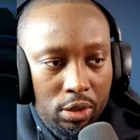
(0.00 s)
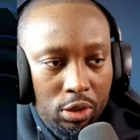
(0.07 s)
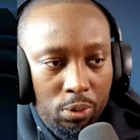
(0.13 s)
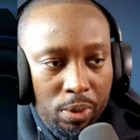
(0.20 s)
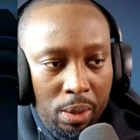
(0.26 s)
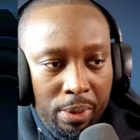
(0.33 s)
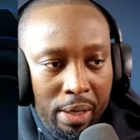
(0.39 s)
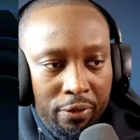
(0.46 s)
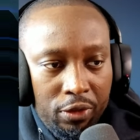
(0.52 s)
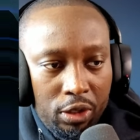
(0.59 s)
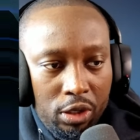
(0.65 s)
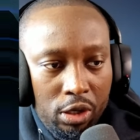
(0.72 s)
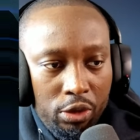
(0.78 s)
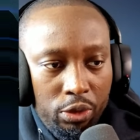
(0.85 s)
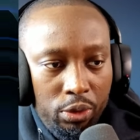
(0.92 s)
They'll probably have to
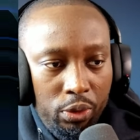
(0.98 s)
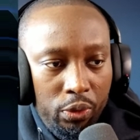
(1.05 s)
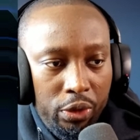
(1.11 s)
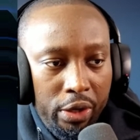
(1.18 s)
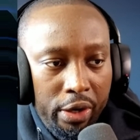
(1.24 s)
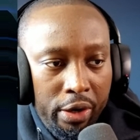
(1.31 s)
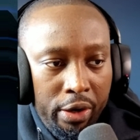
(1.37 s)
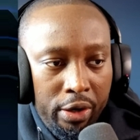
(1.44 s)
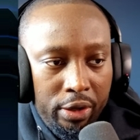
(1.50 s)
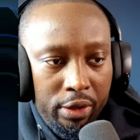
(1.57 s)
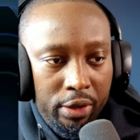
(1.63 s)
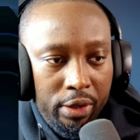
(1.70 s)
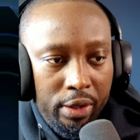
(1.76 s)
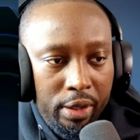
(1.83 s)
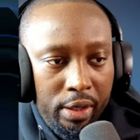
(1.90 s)
cut through there,
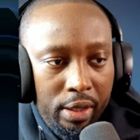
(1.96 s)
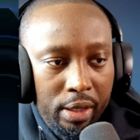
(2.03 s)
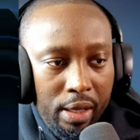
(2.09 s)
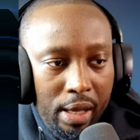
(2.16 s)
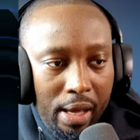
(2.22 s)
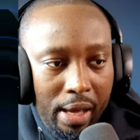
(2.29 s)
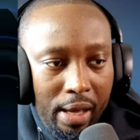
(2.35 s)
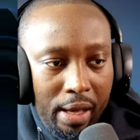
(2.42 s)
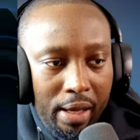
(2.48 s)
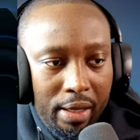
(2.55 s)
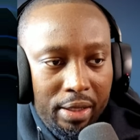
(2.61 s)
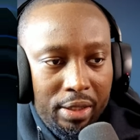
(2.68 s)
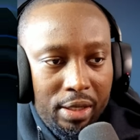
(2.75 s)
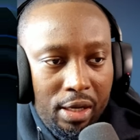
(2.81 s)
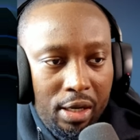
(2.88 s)

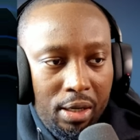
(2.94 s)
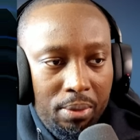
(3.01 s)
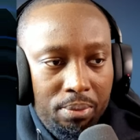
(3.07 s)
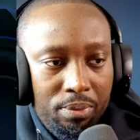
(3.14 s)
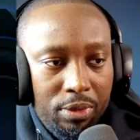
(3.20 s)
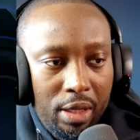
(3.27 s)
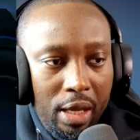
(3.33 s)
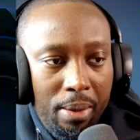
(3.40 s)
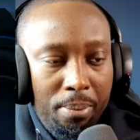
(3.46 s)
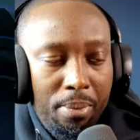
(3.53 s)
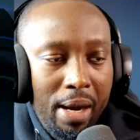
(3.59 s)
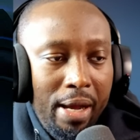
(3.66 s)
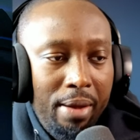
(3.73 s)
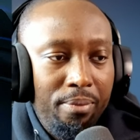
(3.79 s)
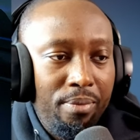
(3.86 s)
and um, it
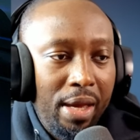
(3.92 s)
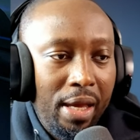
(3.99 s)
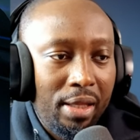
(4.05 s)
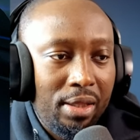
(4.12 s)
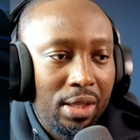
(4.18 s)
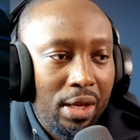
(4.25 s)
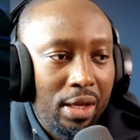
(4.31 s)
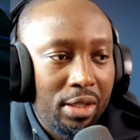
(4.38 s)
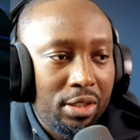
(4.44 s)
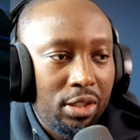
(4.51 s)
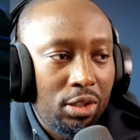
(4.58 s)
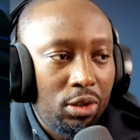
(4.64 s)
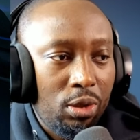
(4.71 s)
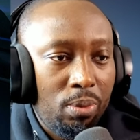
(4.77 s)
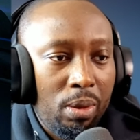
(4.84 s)
might make things a
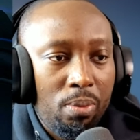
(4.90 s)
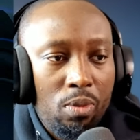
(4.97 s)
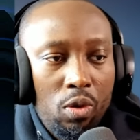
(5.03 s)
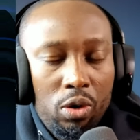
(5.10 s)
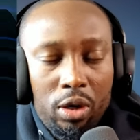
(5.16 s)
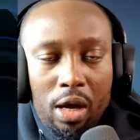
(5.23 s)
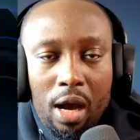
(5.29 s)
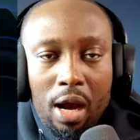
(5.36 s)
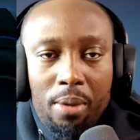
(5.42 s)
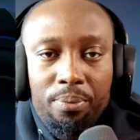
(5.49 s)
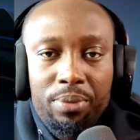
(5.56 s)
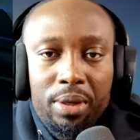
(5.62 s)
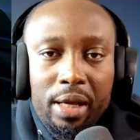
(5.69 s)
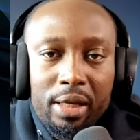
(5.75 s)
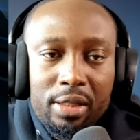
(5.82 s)
little bit more
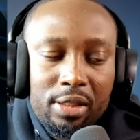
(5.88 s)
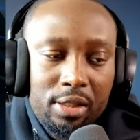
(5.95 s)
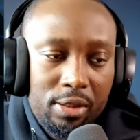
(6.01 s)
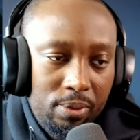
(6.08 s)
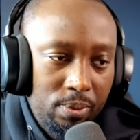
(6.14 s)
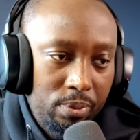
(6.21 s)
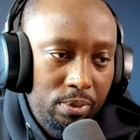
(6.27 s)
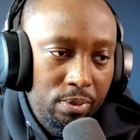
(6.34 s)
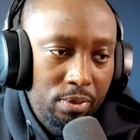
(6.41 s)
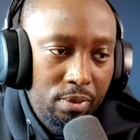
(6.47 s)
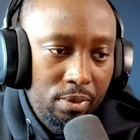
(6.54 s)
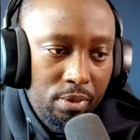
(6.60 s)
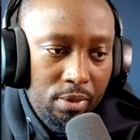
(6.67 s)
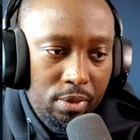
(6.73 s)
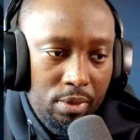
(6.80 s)
complex
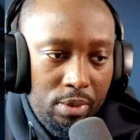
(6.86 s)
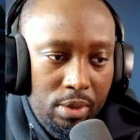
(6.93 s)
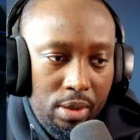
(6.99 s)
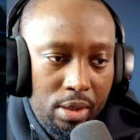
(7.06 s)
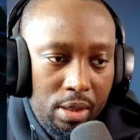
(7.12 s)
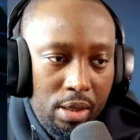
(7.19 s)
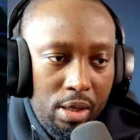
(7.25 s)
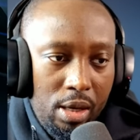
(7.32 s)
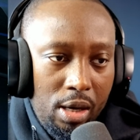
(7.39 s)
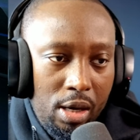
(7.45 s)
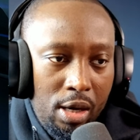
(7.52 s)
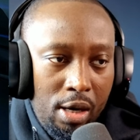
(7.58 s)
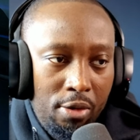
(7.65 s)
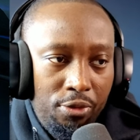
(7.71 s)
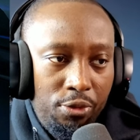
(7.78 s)

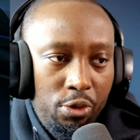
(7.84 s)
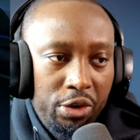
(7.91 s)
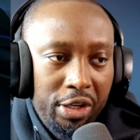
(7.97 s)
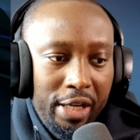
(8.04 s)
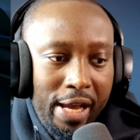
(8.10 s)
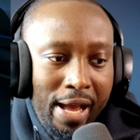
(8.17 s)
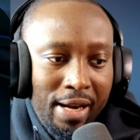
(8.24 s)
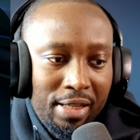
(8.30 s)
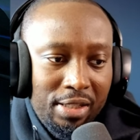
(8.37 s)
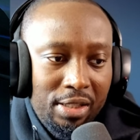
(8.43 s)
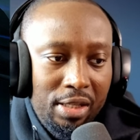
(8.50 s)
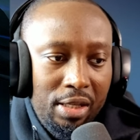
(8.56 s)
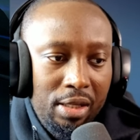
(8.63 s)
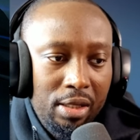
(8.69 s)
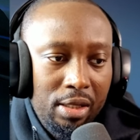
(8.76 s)
uh, for the
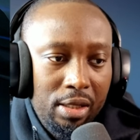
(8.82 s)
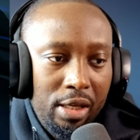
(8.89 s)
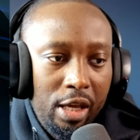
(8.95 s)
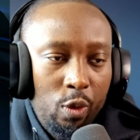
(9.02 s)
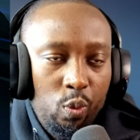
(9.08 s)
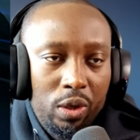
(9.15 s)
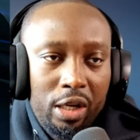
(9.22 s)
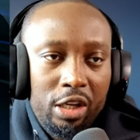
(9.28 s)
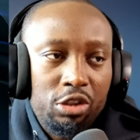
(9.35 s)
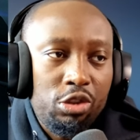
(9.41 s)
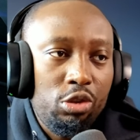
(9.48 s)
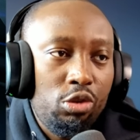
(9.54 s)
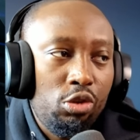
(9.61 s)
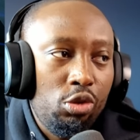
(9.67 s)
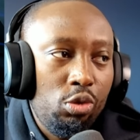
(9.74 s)
Galaxy in
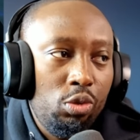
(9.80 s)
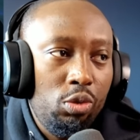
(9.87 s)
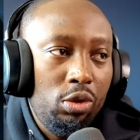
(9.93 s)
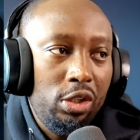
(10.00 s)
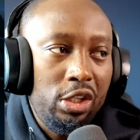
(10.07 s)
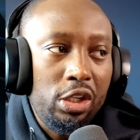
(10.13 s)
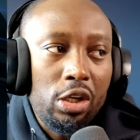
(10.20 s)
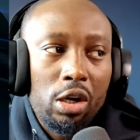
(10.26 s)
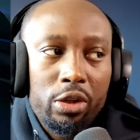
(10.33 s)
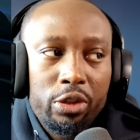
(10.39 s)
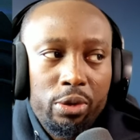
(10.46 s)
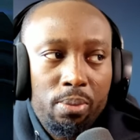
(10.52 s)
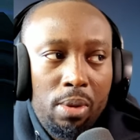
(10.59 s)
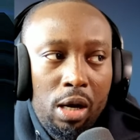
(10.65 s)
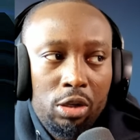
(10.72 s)
relation to the
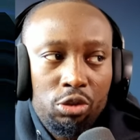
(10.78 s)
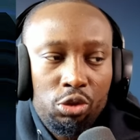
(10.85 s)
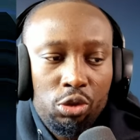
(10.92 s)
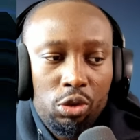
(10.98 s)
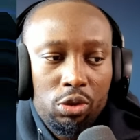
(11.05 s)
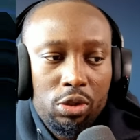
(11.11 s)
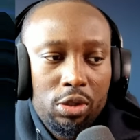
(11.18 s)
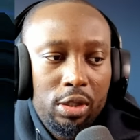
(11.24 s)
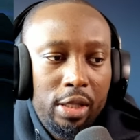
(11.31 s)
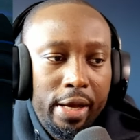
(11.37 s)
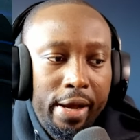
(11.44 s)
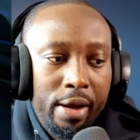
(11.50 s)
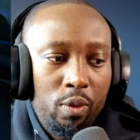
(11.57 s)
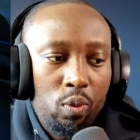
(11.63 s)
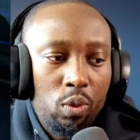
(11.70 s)
other modules
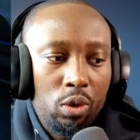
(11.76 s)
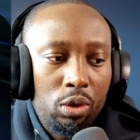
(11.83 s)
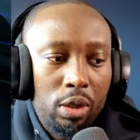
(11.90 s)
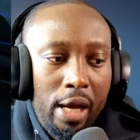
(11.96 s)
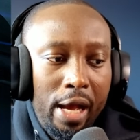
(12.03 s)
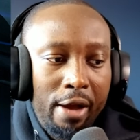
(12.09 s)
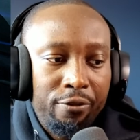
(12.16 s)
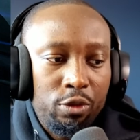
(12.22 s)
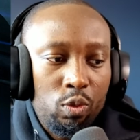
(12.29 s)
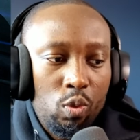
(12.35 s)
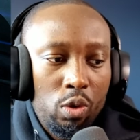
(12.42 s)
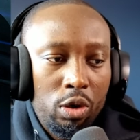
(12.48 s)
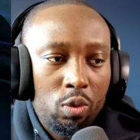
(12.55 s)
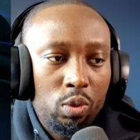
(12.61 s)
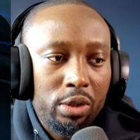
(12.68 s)
that will have to
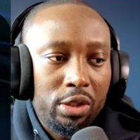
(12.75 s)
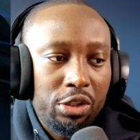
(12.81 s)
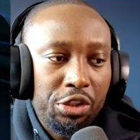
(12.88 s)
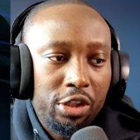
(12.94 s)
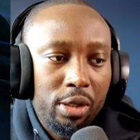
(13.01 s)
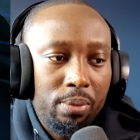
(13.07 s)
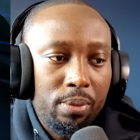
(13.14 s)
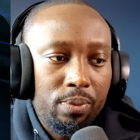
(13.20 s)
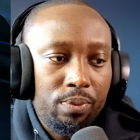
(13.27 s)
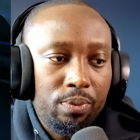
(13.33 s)
work with the ship.